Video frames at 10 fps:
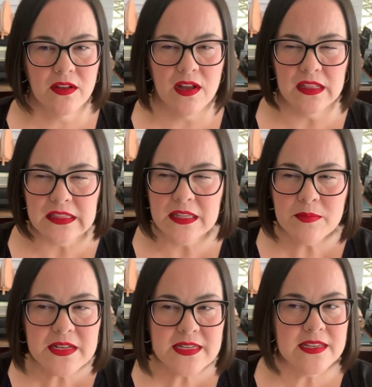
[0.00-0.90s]

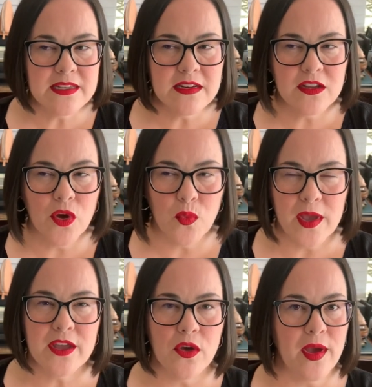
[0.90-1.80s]

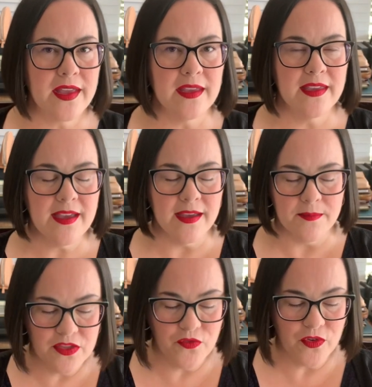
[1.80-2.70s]
Kaweco I could
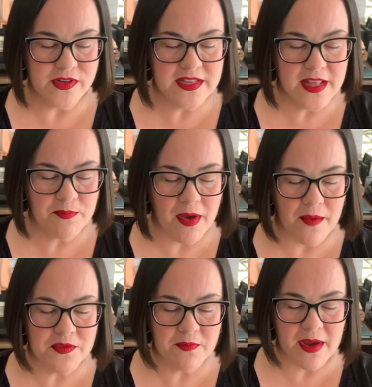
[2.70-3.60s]
get? The first thing that
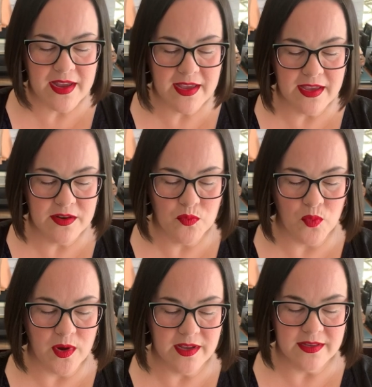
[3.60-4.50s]
popped in my head
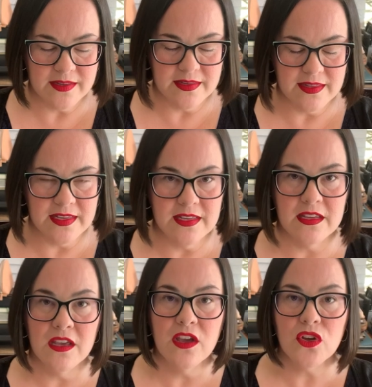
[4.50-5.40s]
was
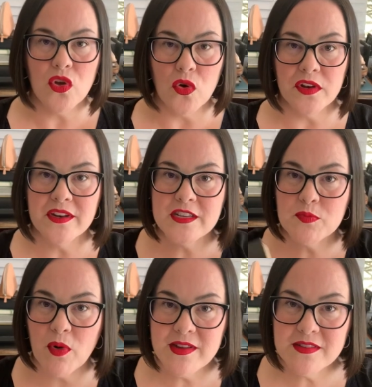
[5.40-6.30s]
the Golden
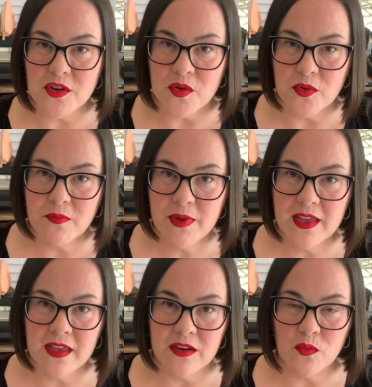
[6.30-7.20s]
Espresso
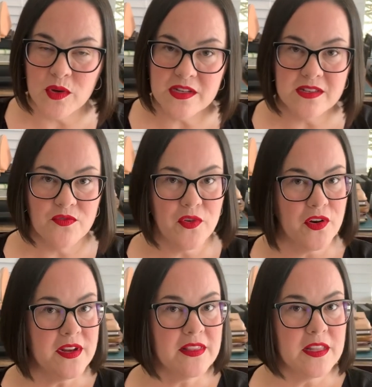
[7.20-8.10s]
pen, which is a
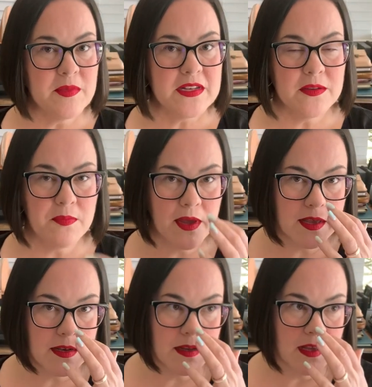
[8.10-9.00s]
very limited
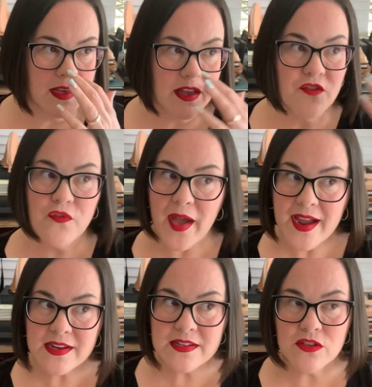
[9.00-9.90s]
pen. In
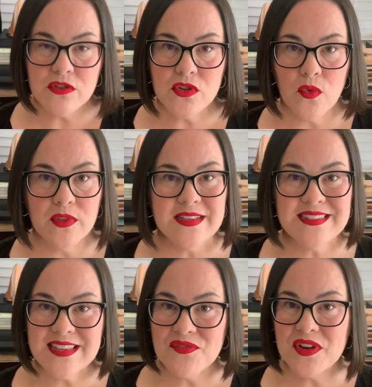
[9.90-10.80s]
fact, there's only
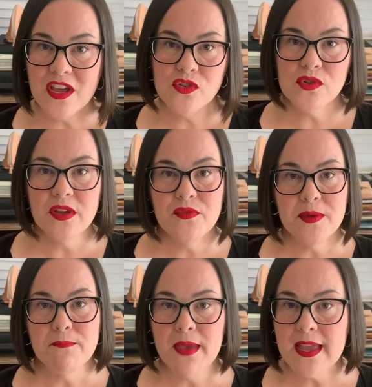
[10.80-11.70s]
700 of
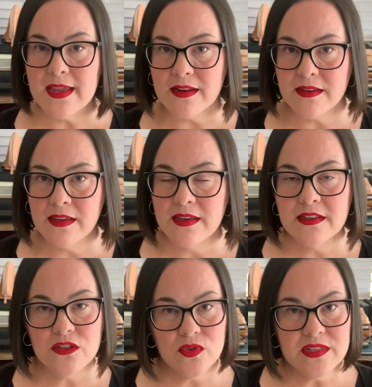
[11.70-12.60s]
them made.
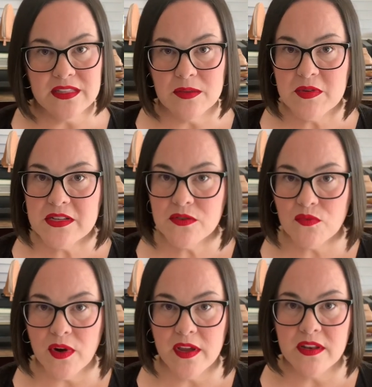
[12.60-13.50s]
So it's a limited
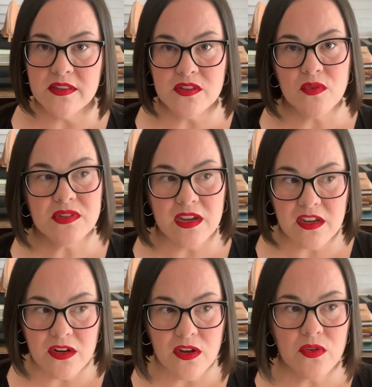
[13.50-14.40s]
run. And so I was like,
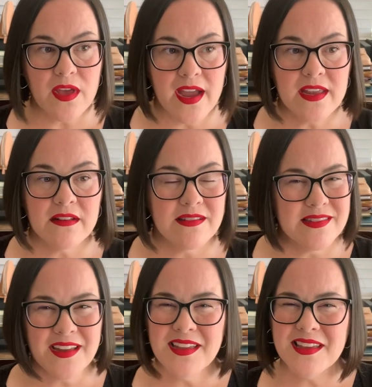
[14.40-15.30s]
you know, I
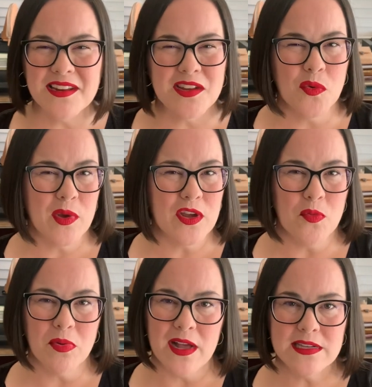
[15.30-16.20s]
can get a
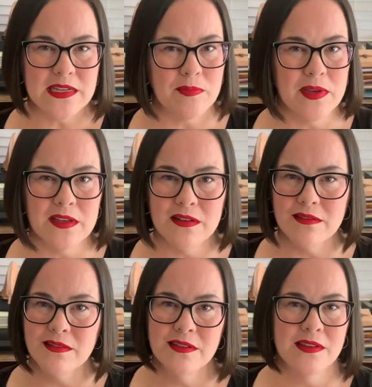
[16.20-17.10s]
Kaweco plastic
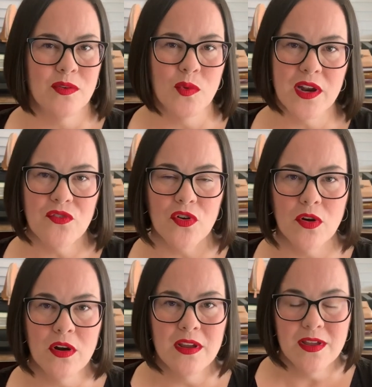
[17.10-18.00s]
pen whenever,
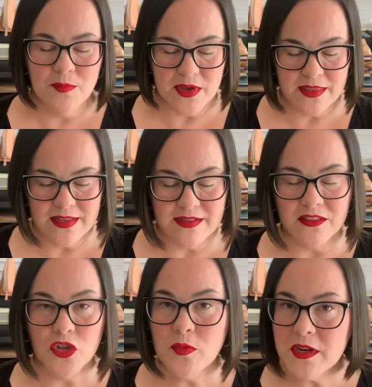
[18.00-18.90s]
but these
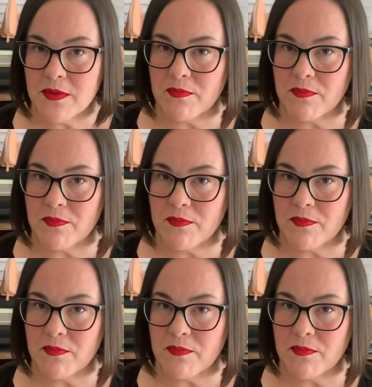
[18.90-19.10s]
aluminum